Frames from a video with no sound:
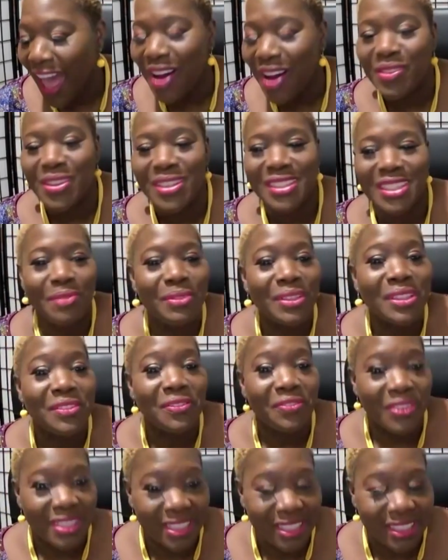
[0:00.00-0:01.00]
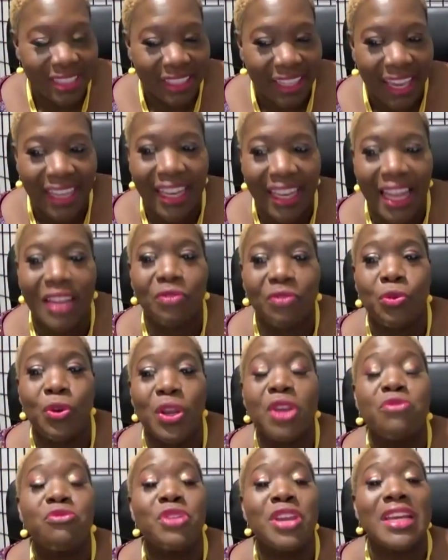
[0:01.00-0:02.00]
I was able to visit again and
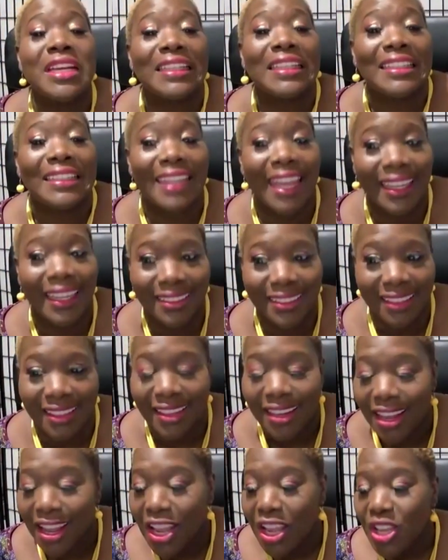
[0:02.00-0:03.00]
we reconnected.